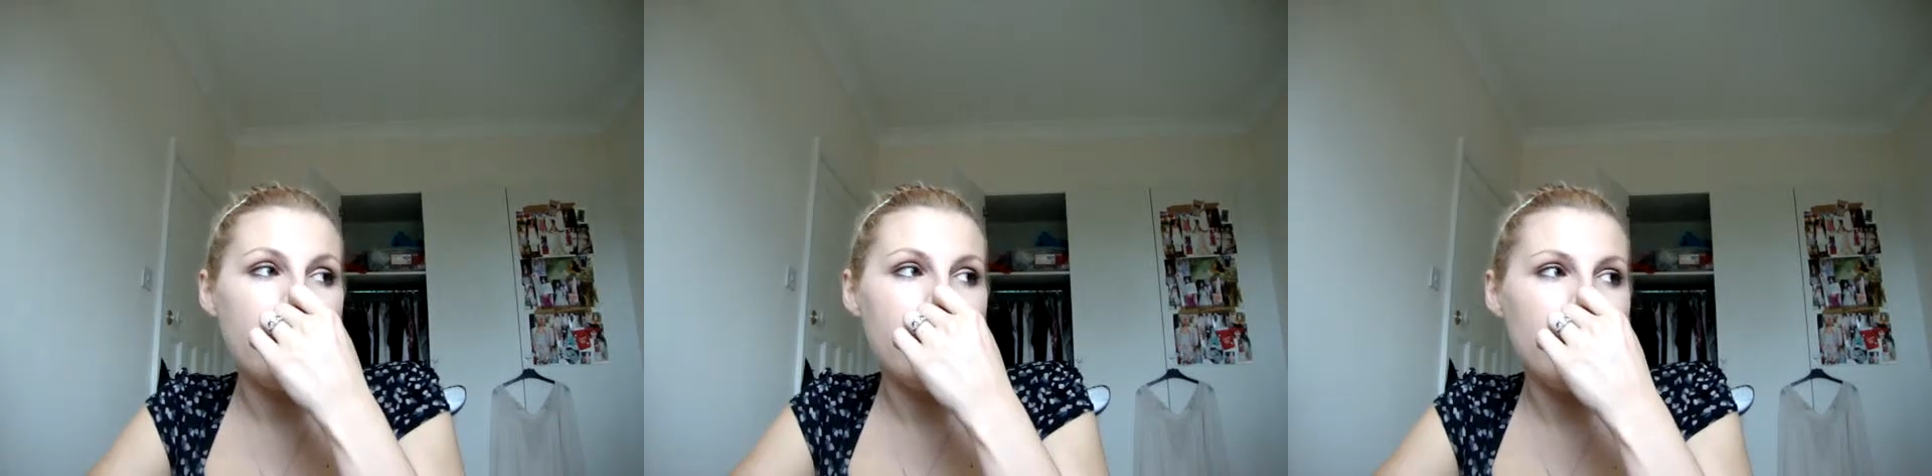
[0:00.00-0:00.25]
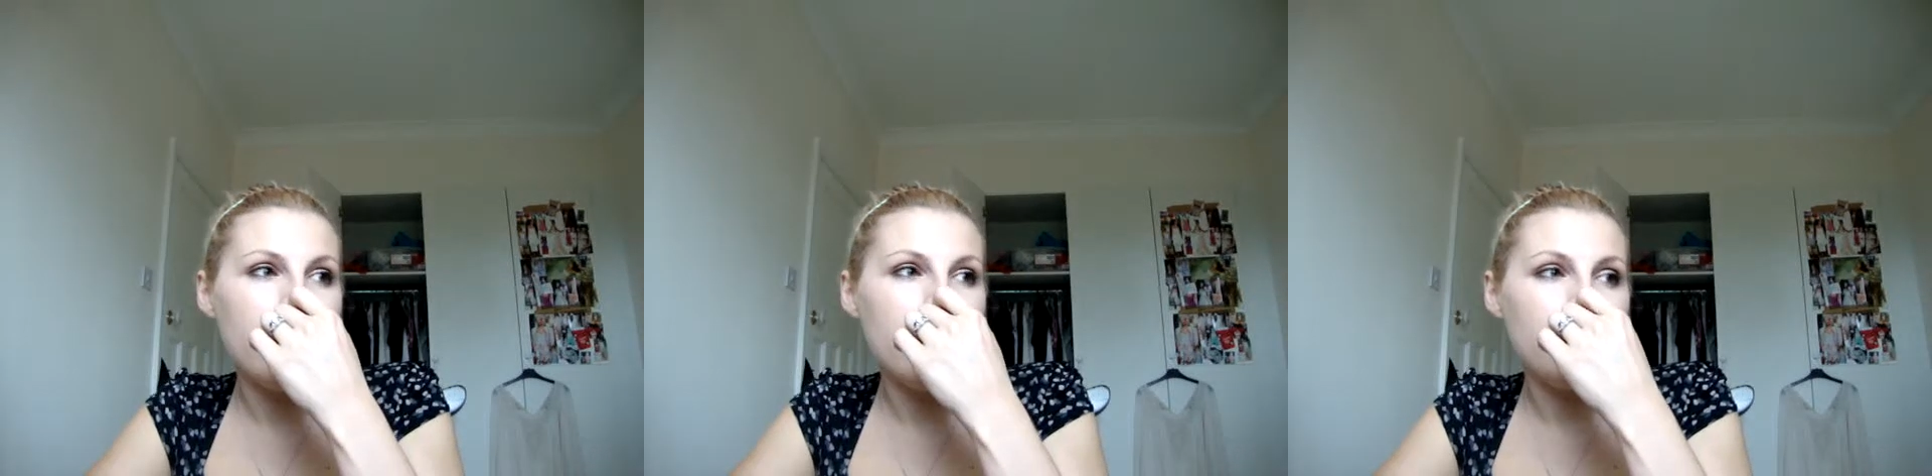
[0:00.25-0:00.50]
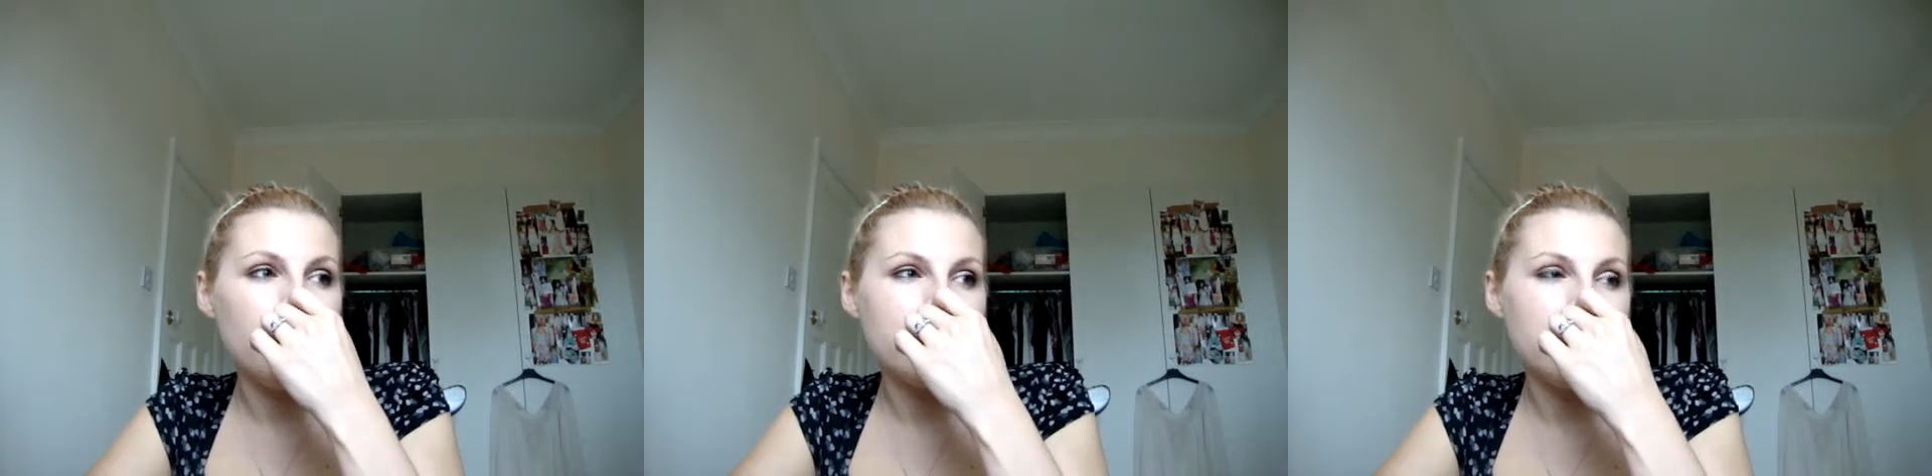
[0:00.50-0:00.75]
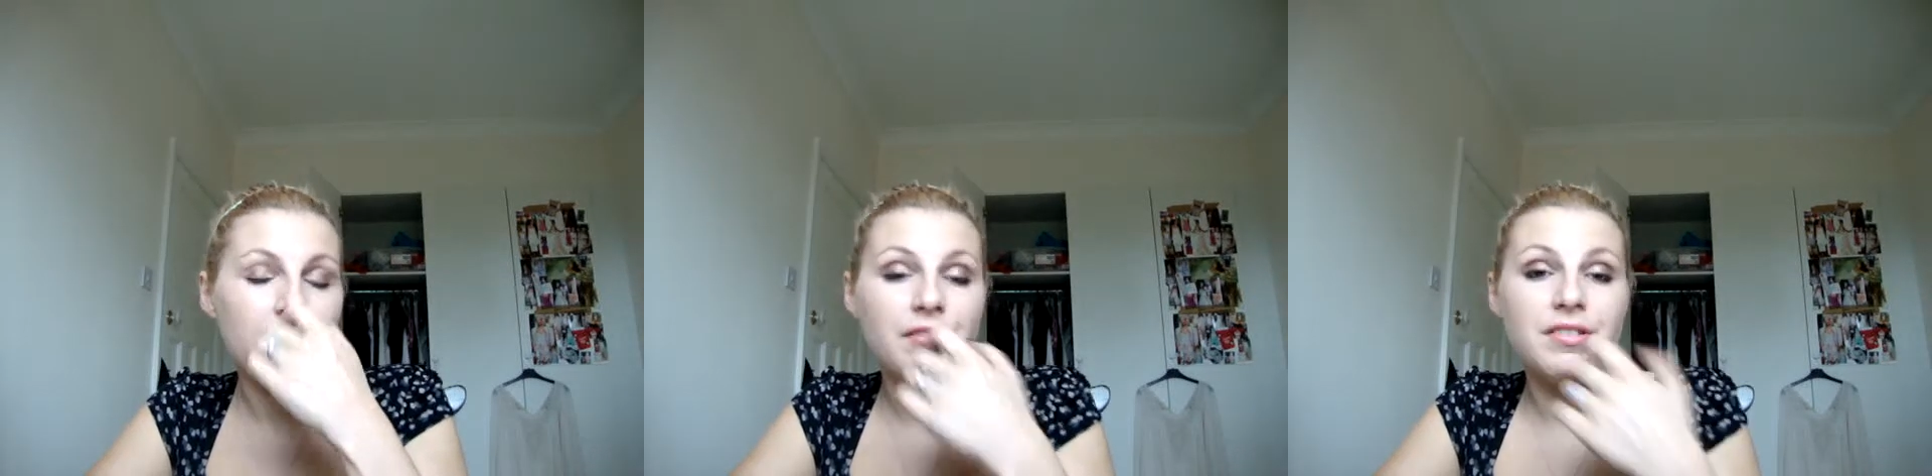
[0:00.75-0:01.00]

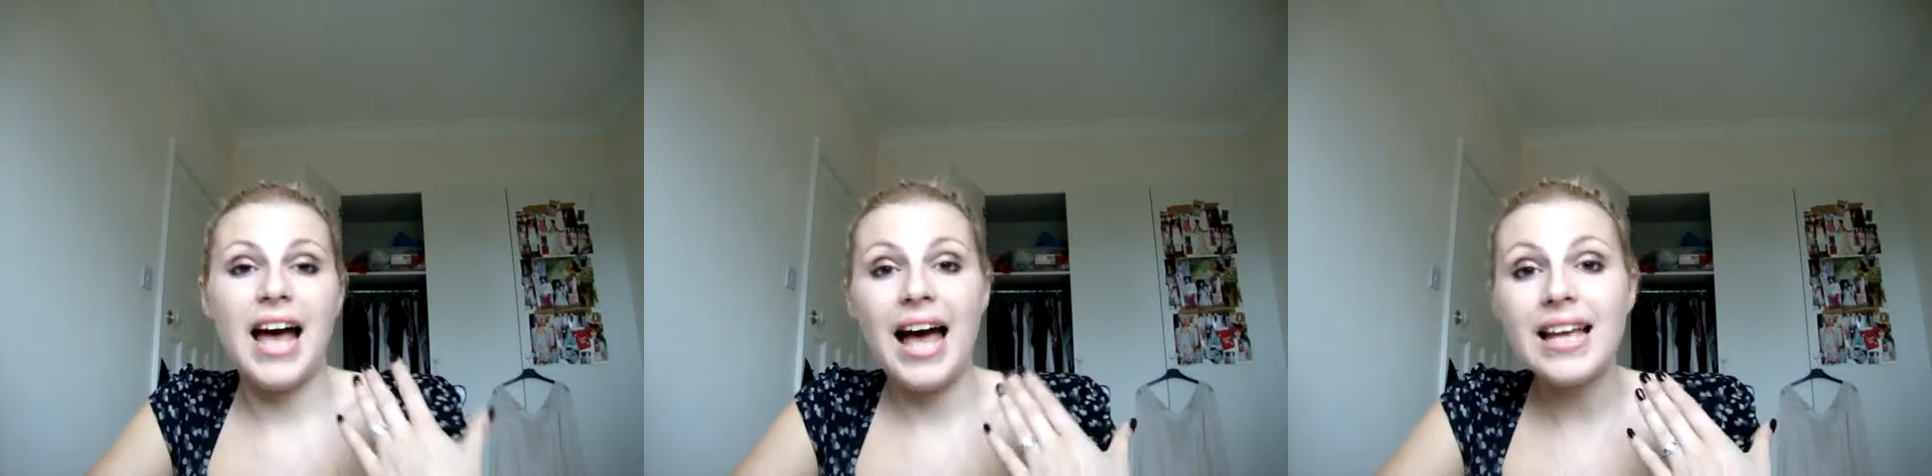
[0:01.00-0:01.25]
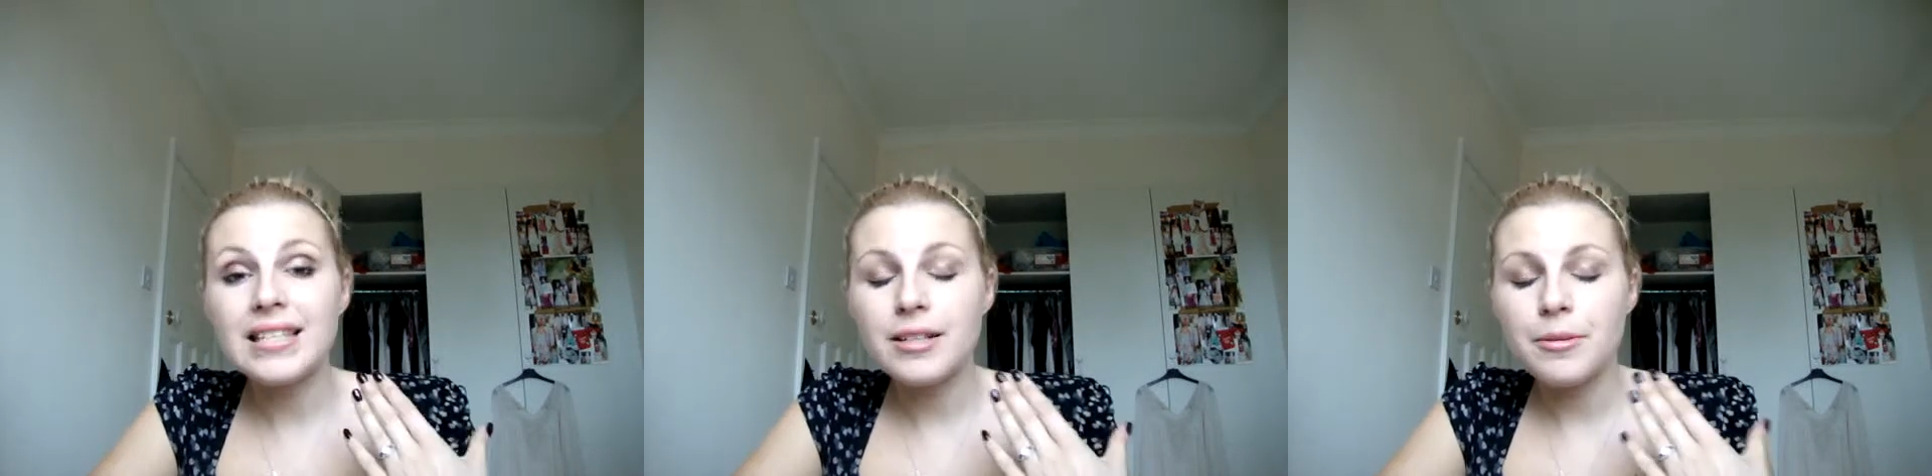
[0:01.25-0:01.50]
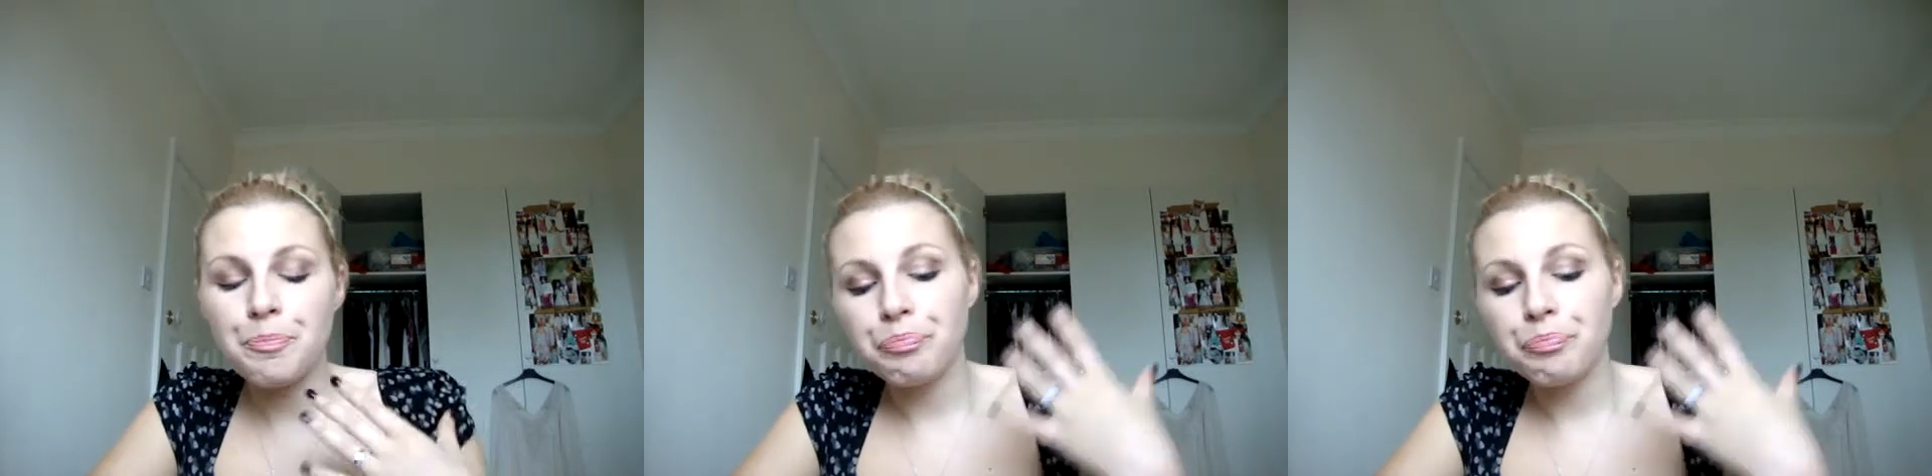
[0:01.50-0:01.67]
to kind of test.